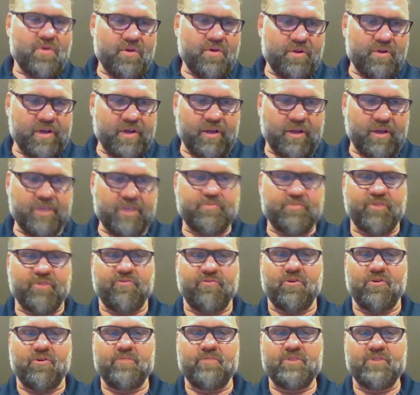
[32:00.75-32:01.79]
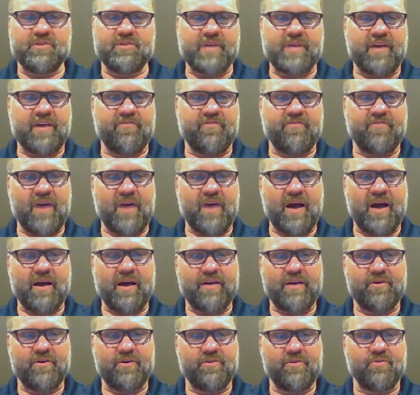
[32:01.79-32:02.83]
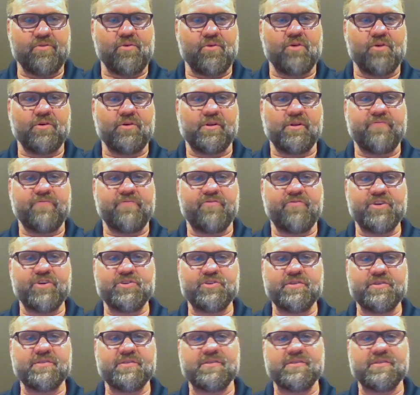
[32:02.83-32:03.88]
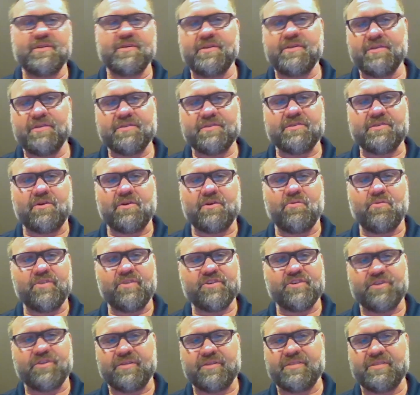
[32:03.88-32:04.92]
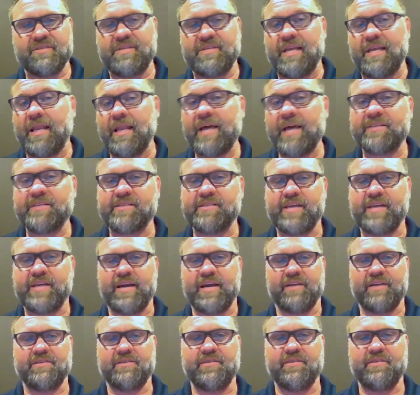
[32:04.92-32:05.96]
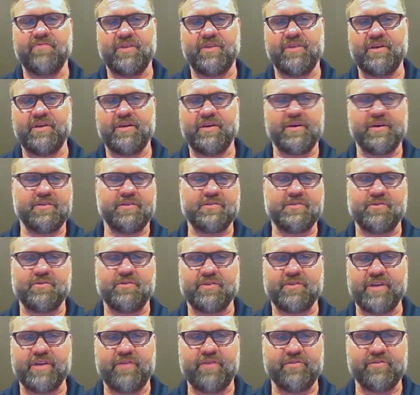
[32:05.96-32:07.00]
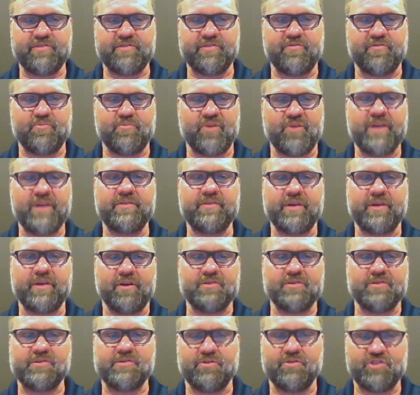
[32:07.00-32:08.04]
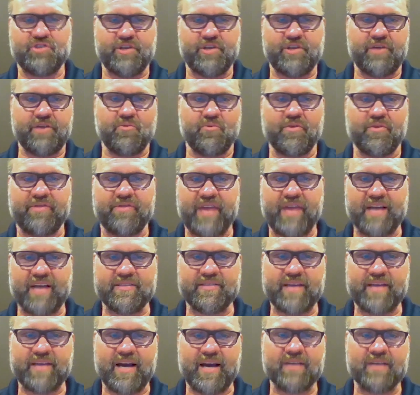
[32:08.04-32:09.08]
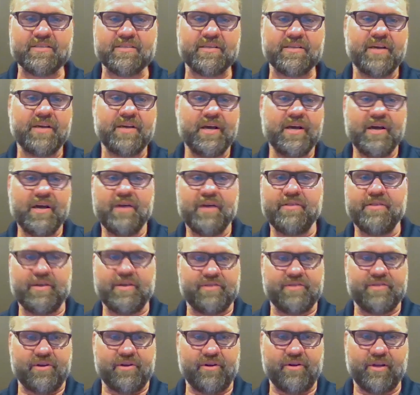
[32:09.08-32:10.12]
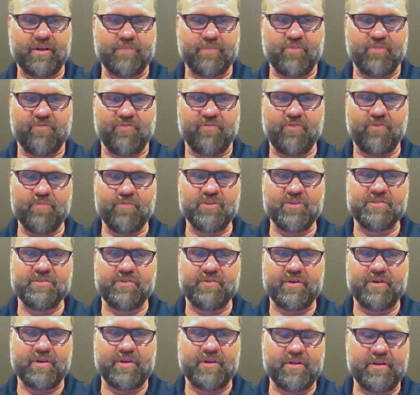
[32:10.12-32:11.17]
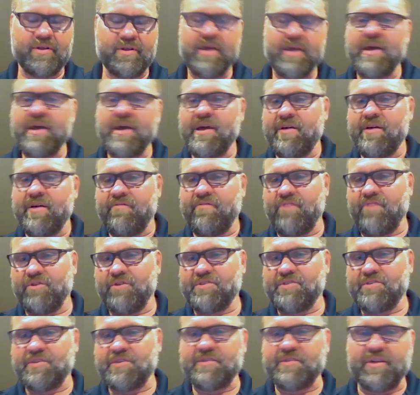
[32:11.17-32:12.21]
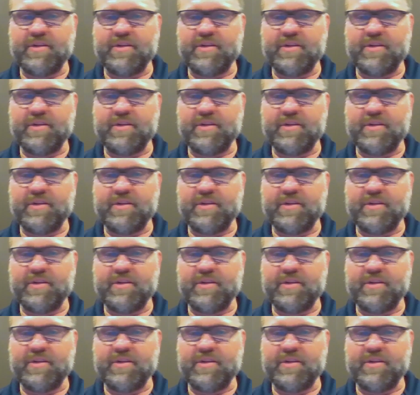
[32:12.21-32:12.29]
the elite performers have higher neural efficiency, so we should see less activity in certain areas of the brain that are associated with that task that they're elite performers in, versus a